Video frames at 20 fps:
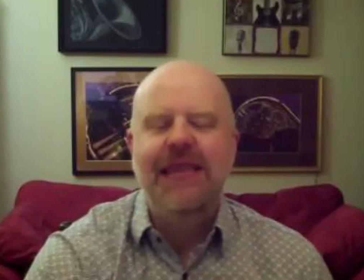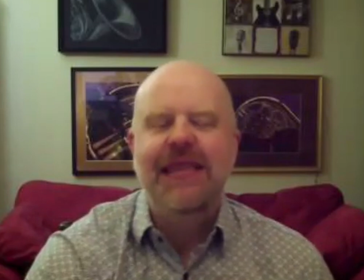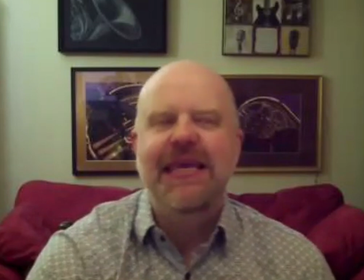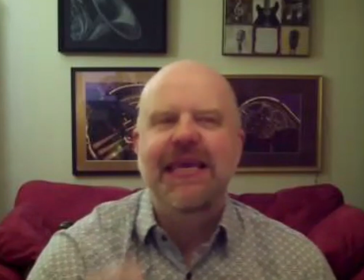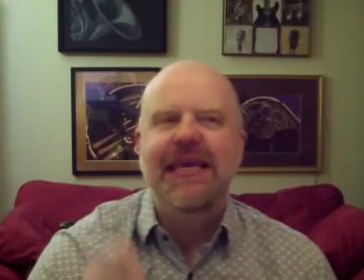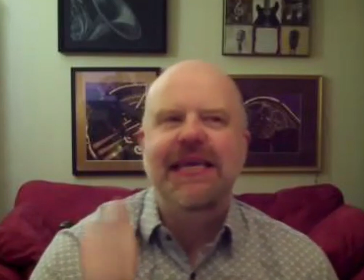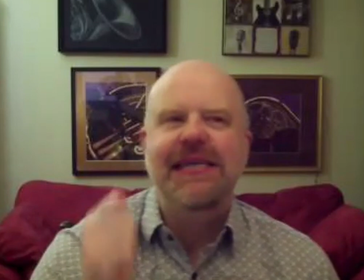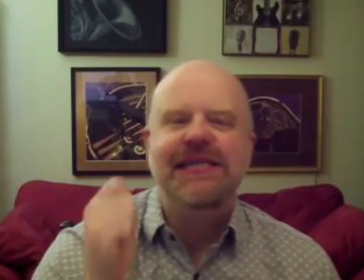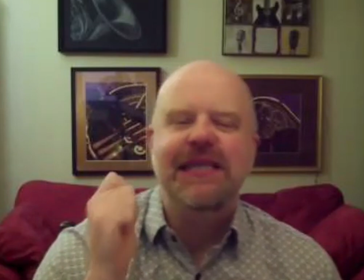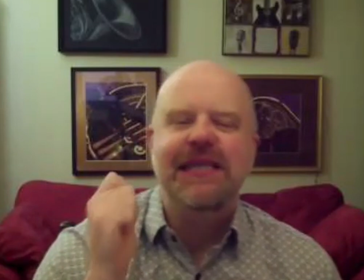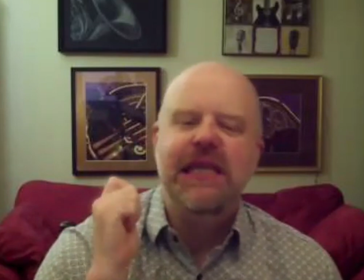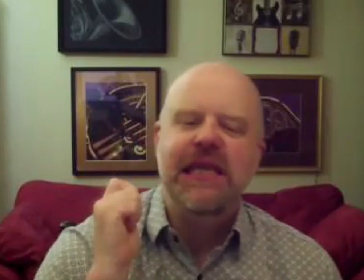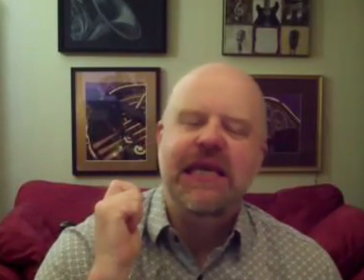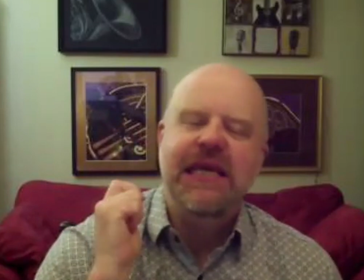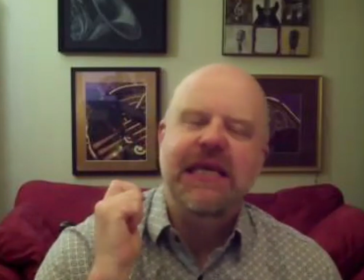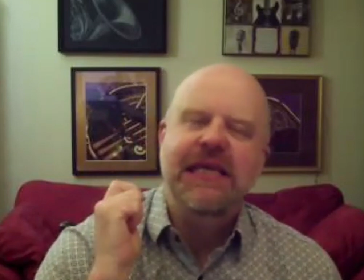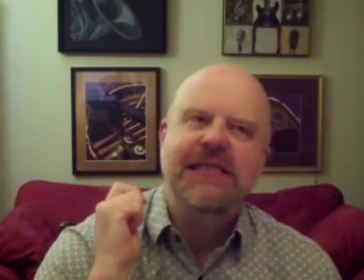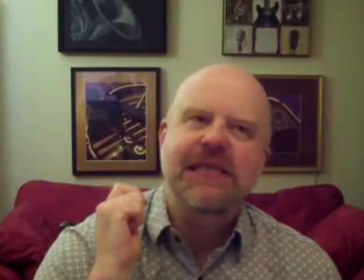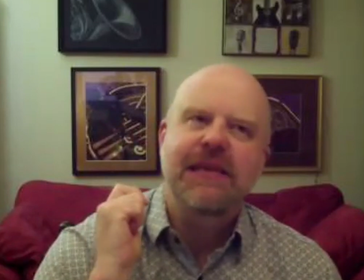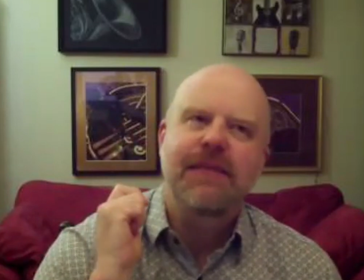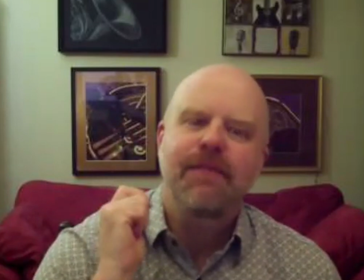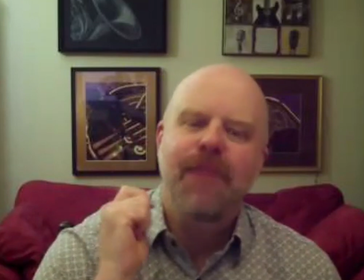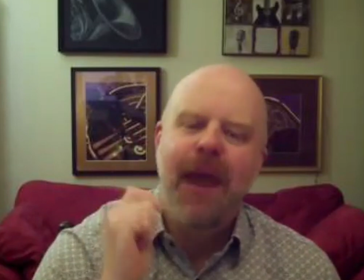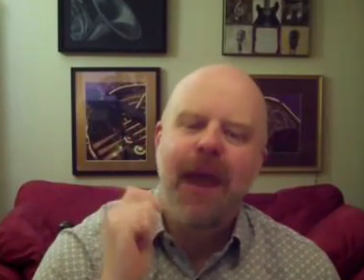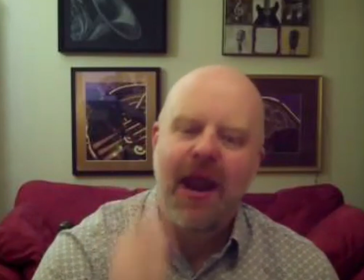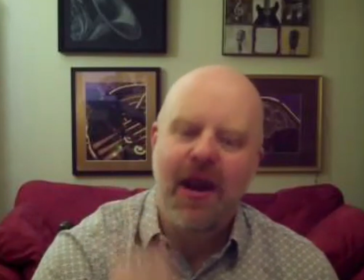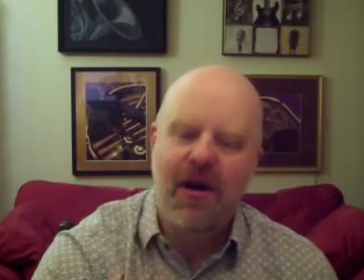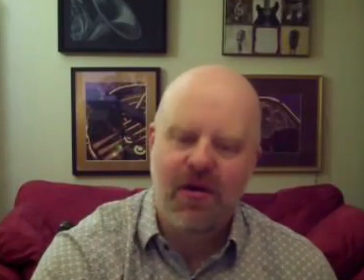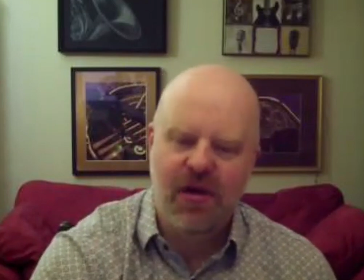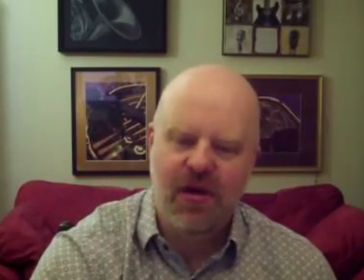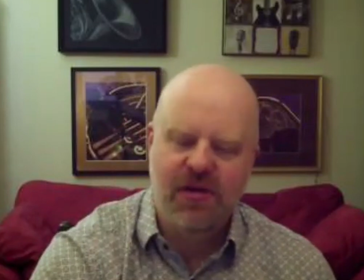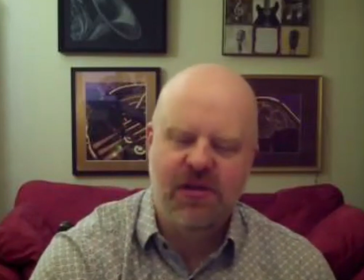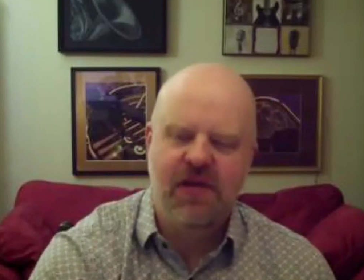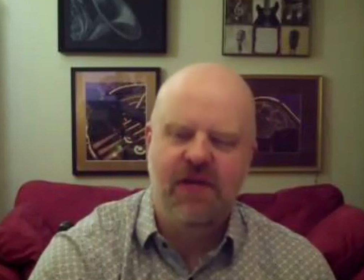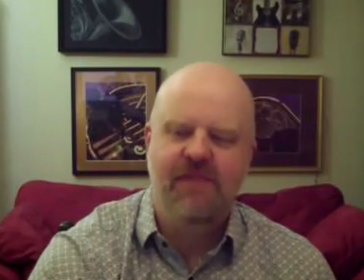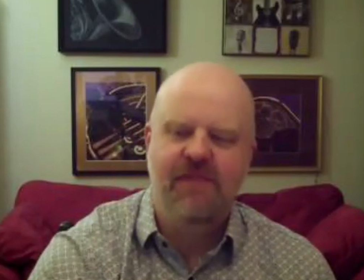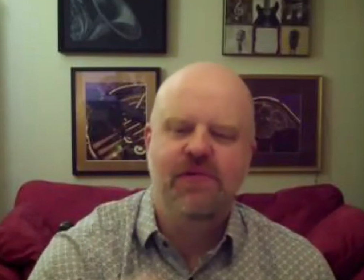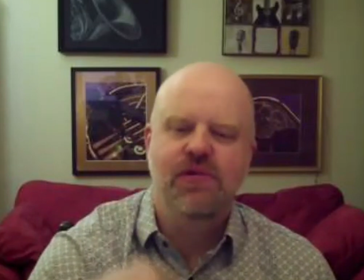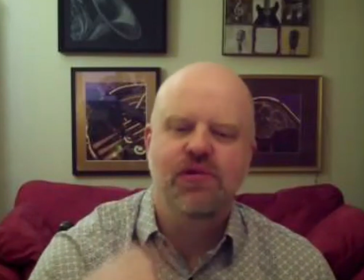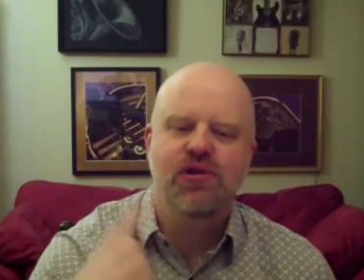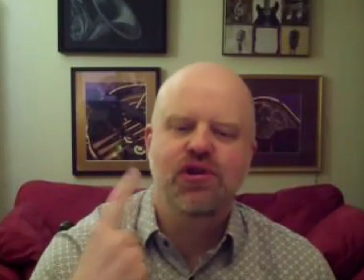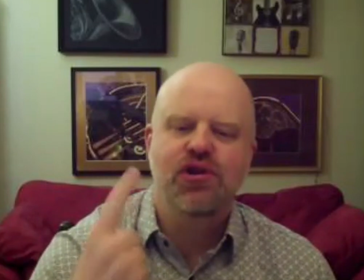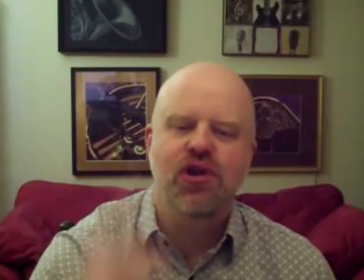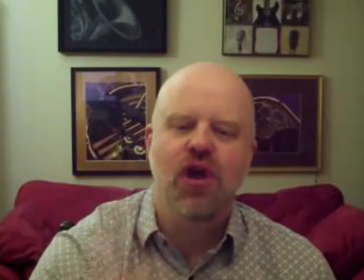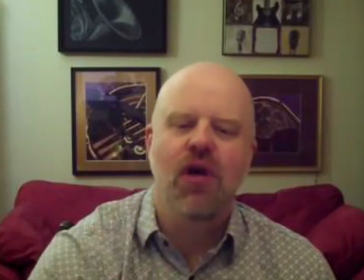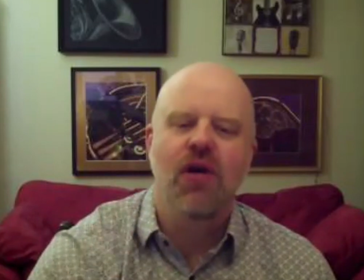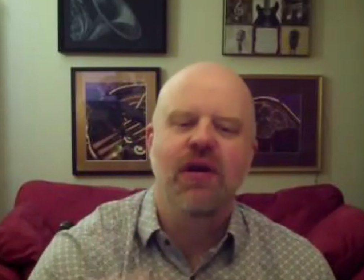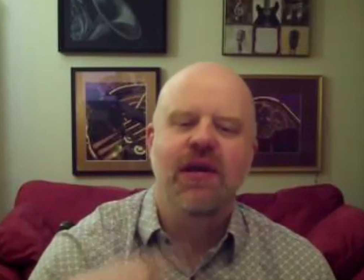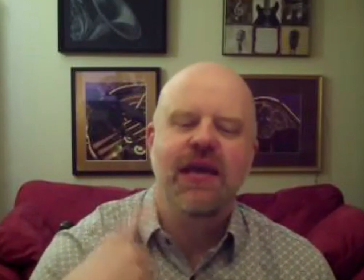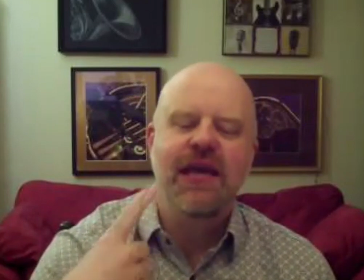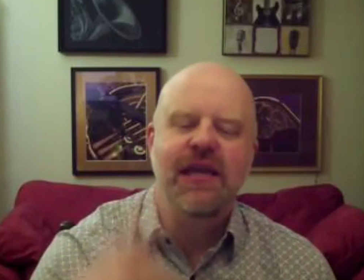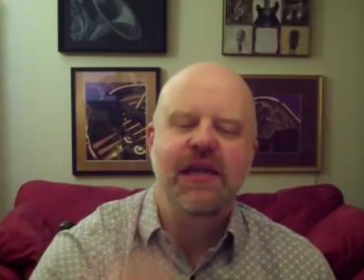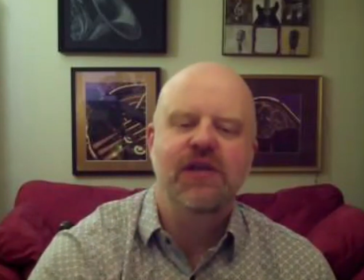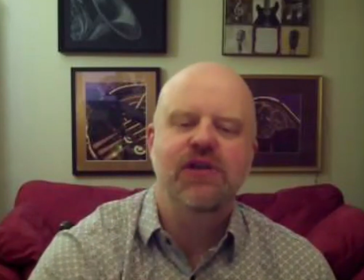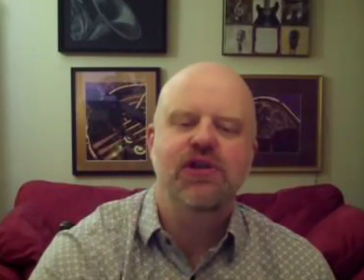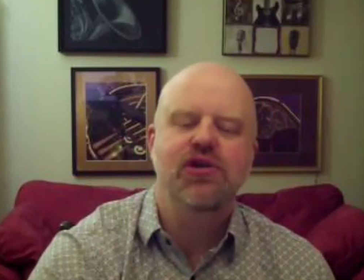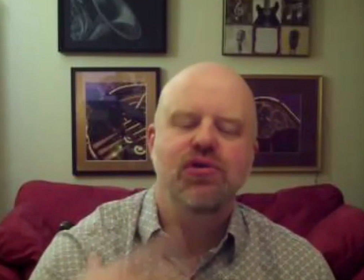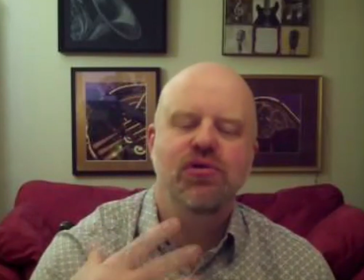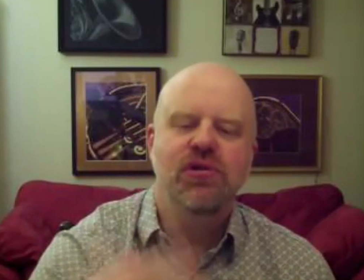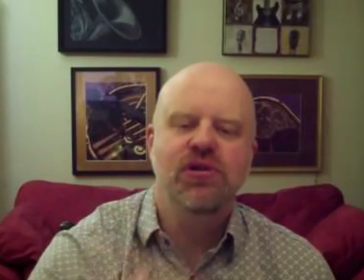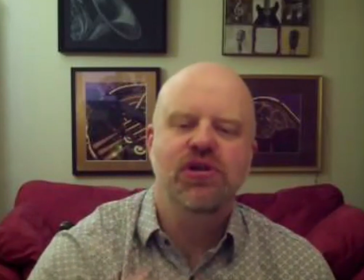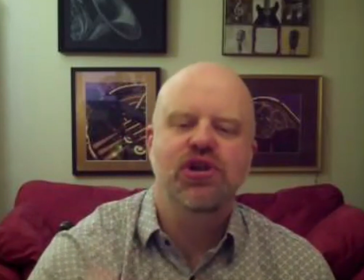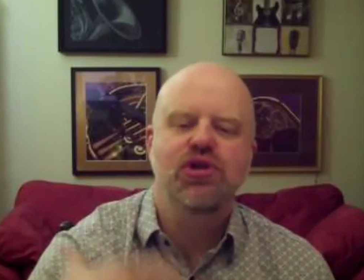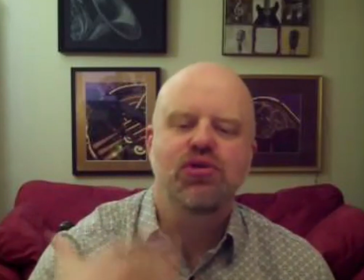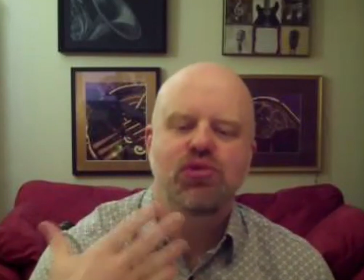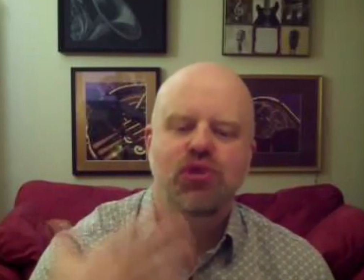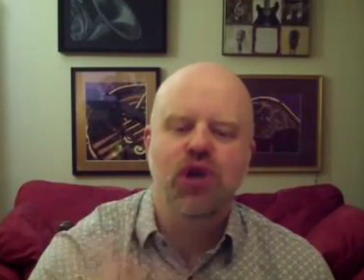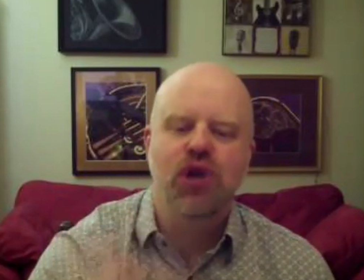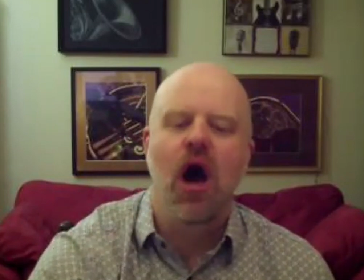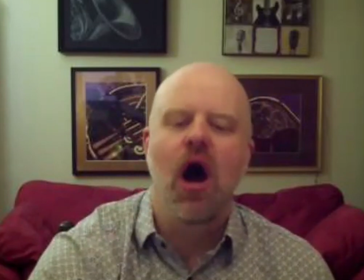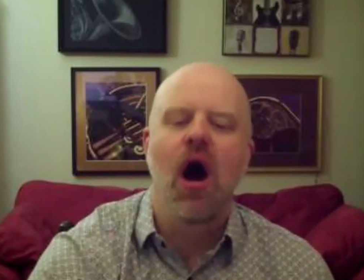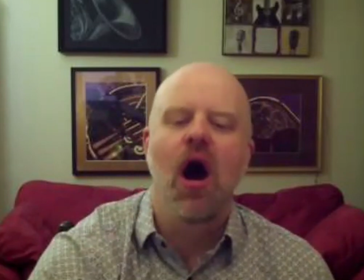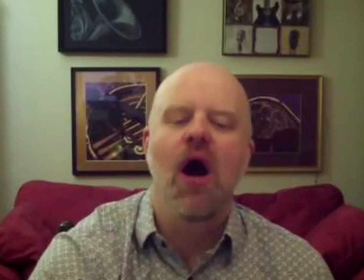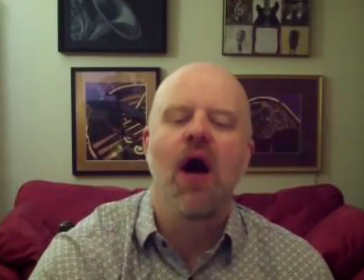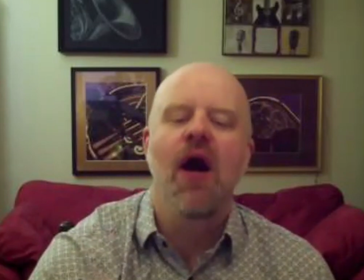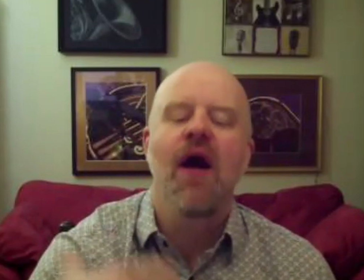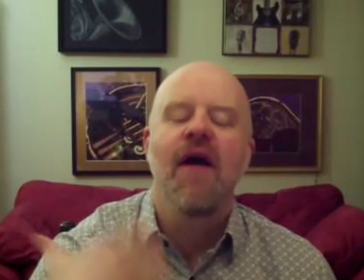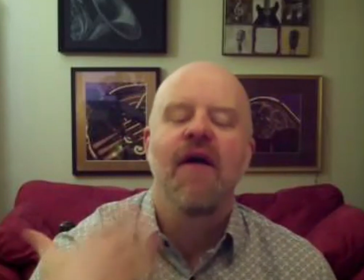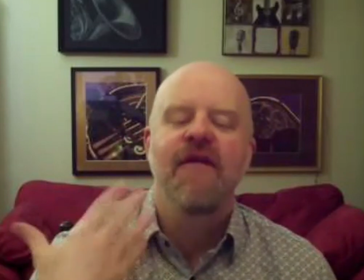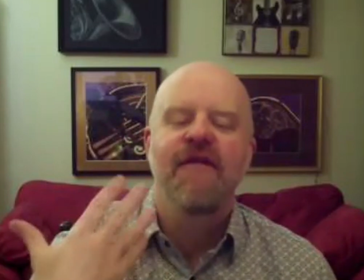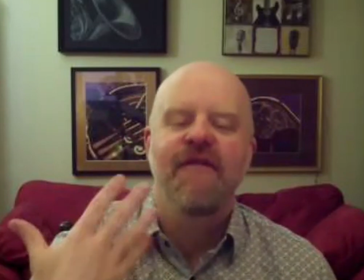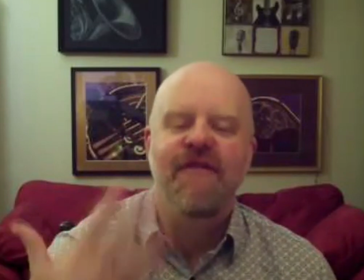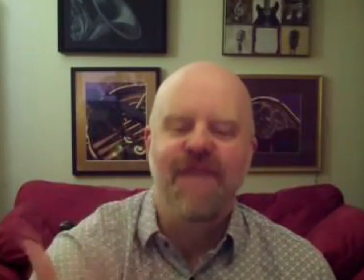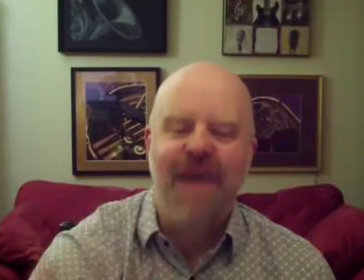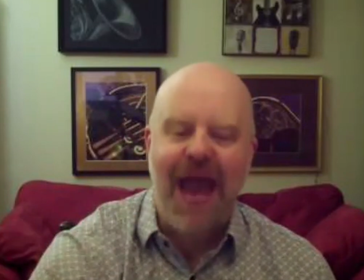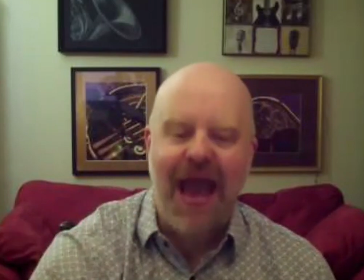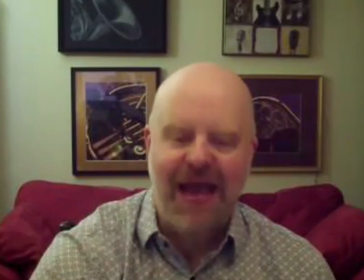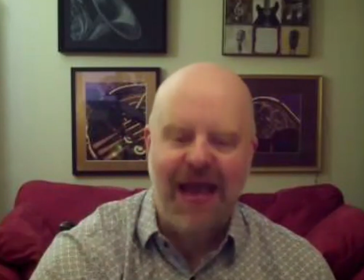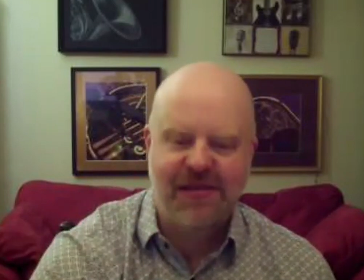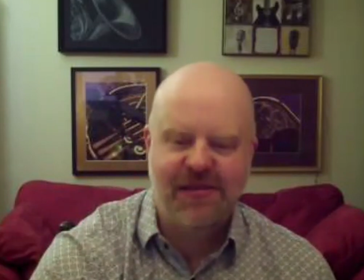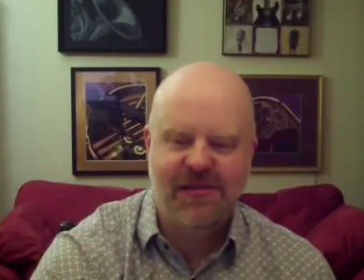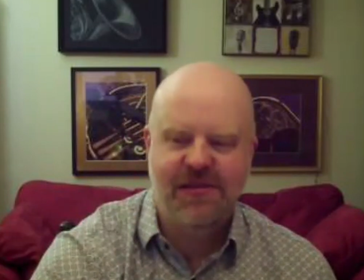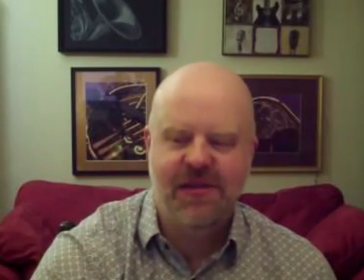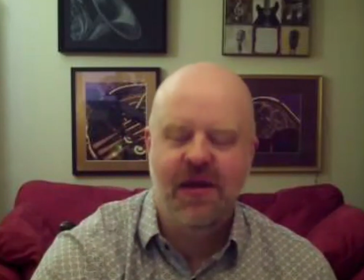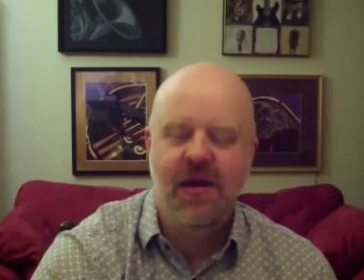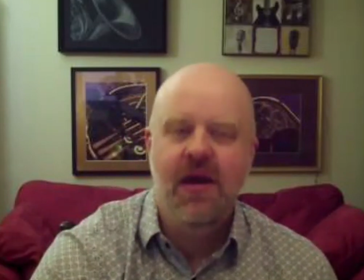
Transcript: think it is imperative to start getting students to tongue fast.